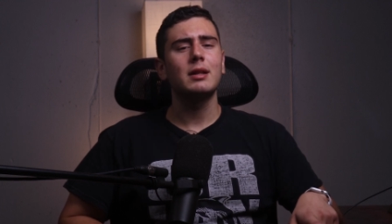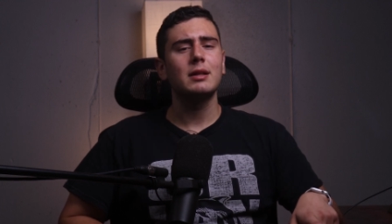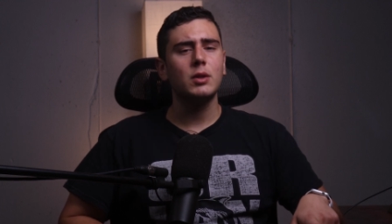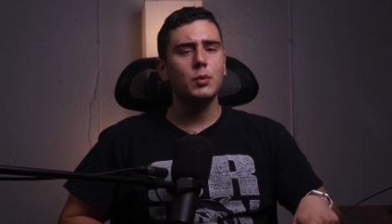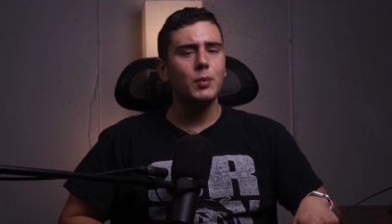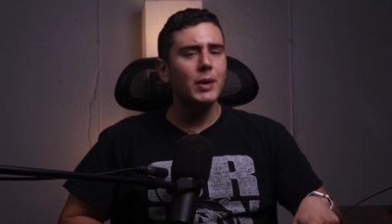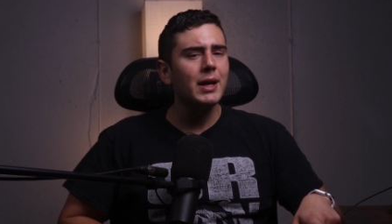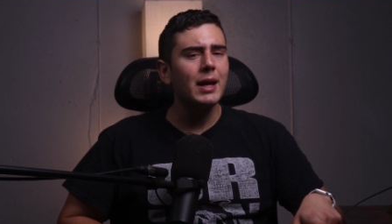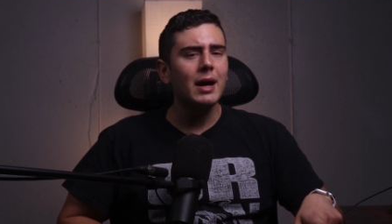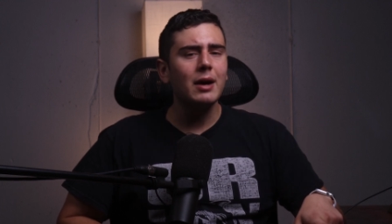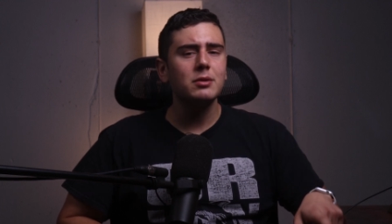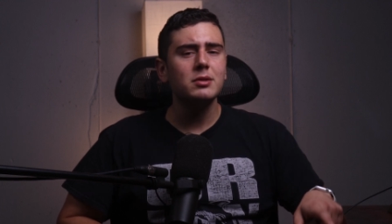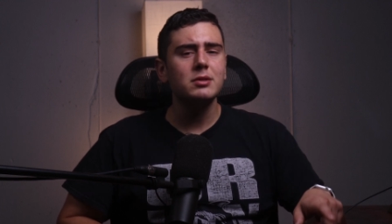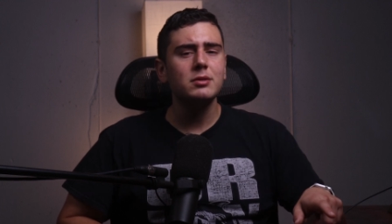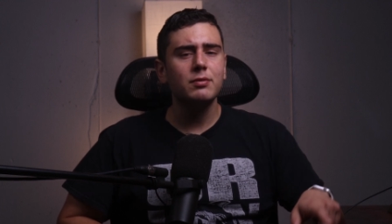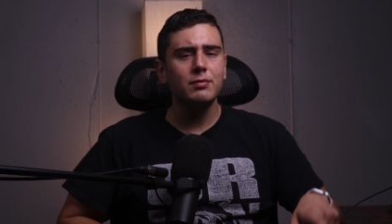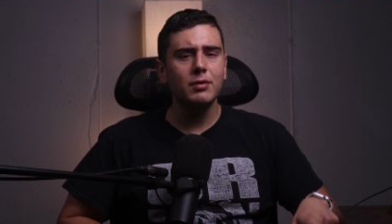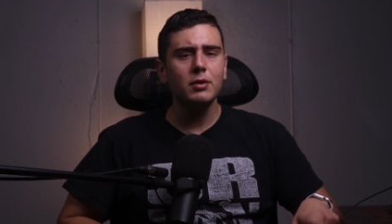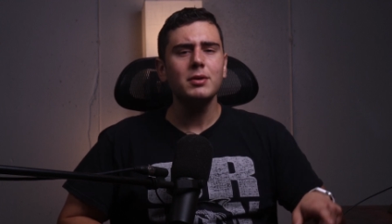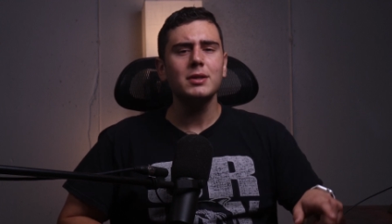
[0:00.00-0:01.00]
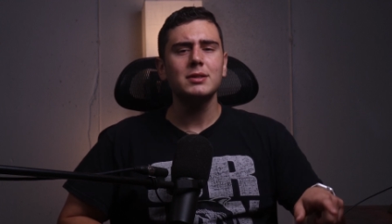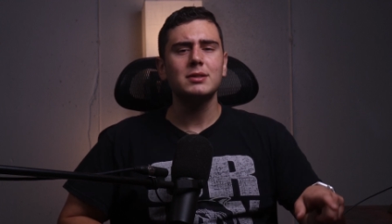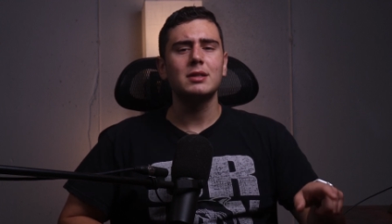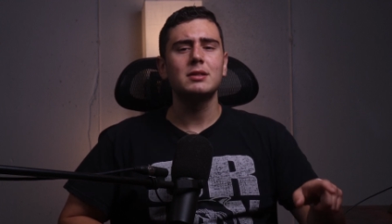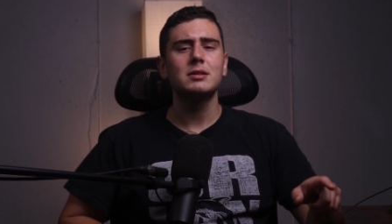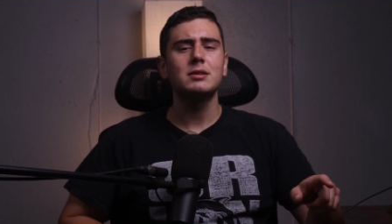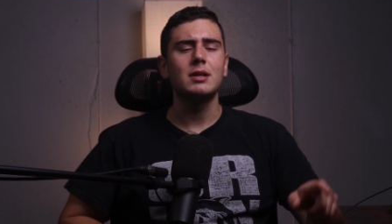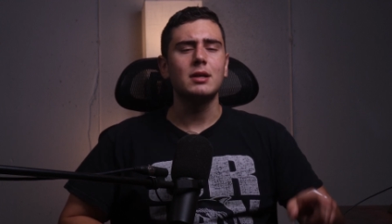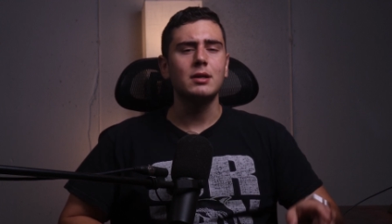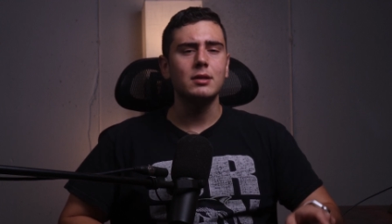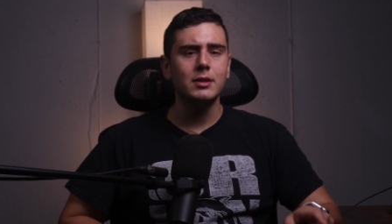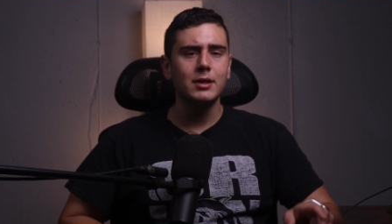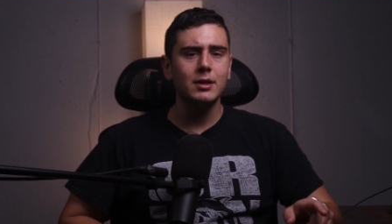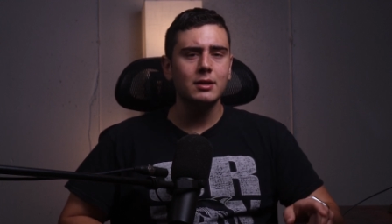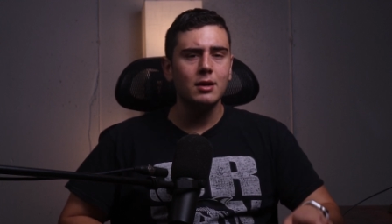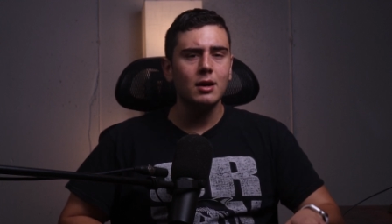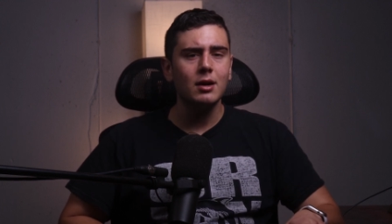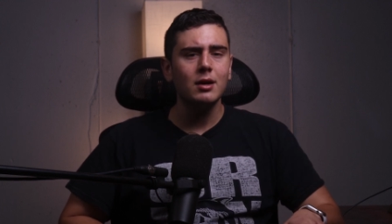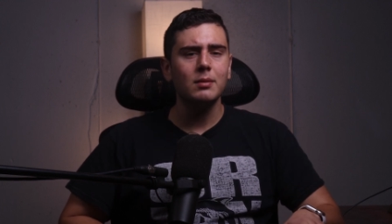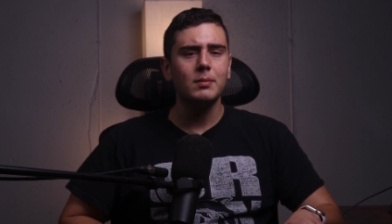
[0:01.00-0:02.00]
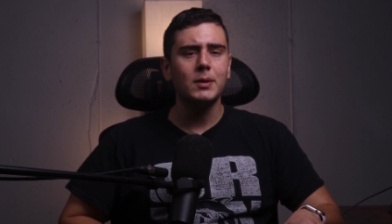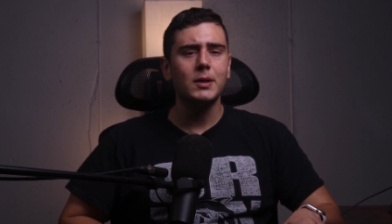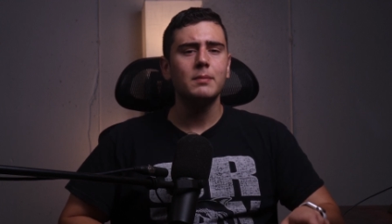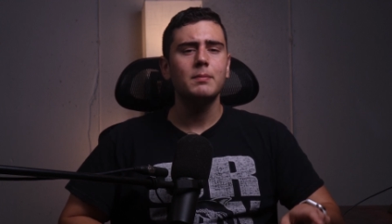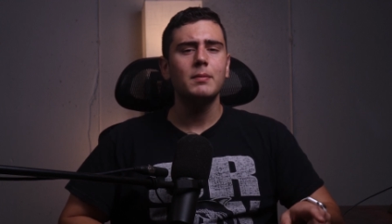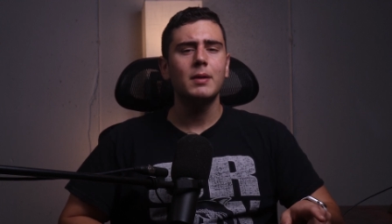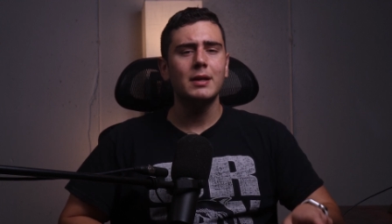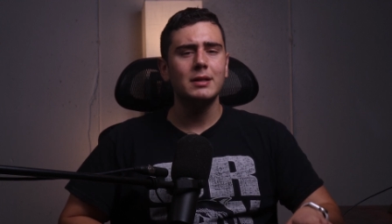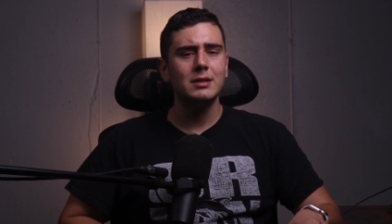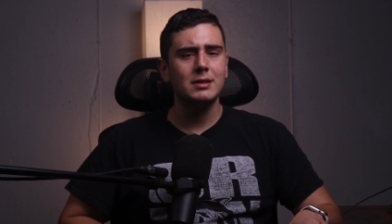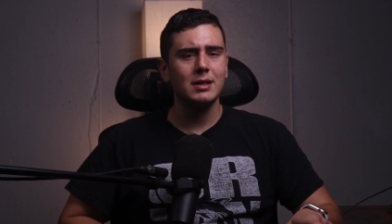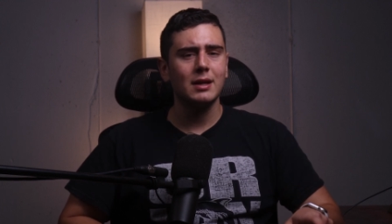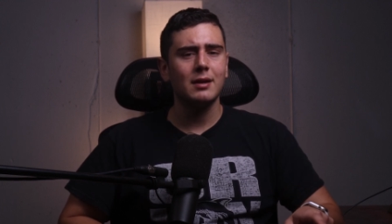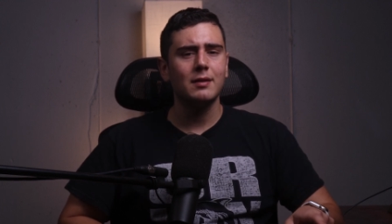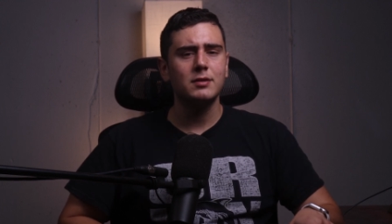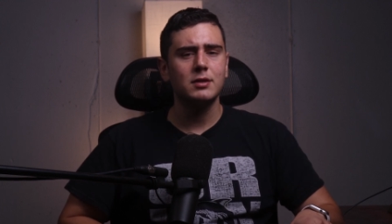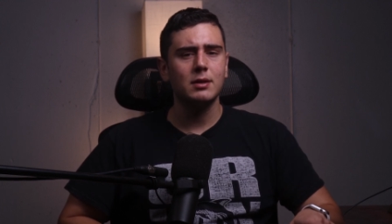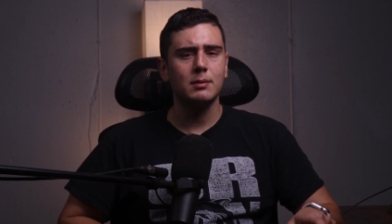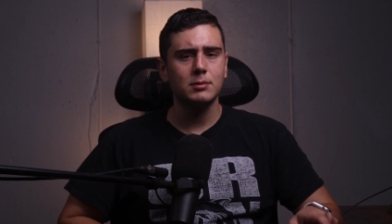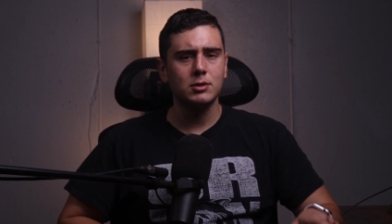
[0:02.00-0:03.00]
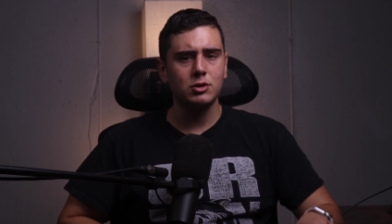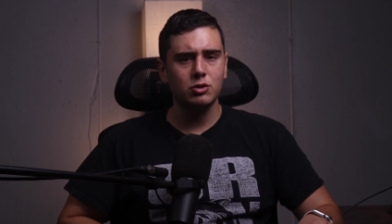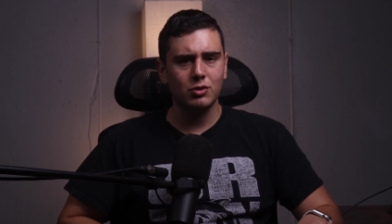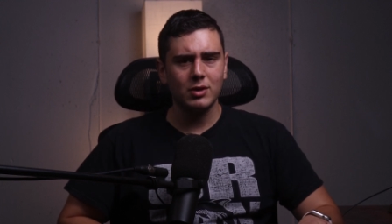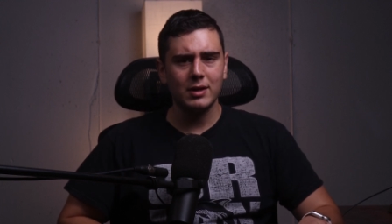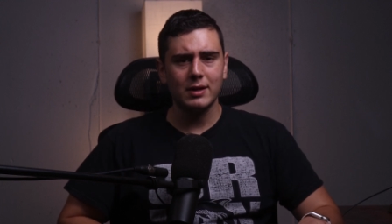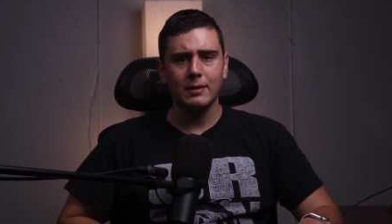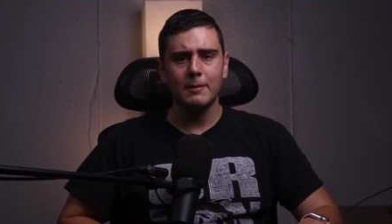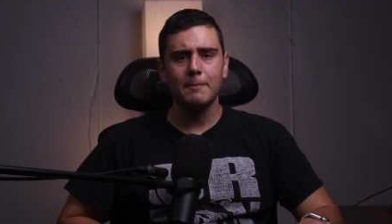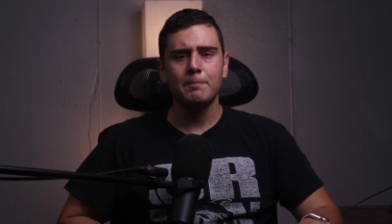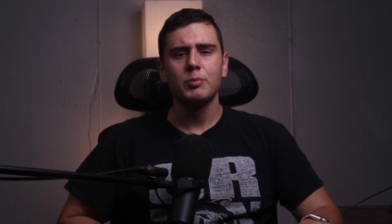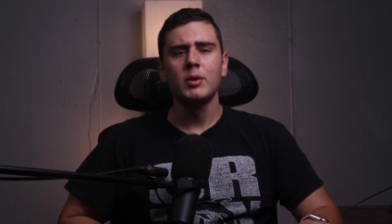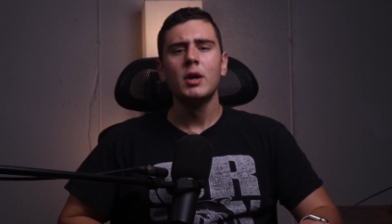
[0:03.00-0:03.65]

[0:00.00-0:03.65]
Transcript: that the White House focuses on the economy instead of some strike.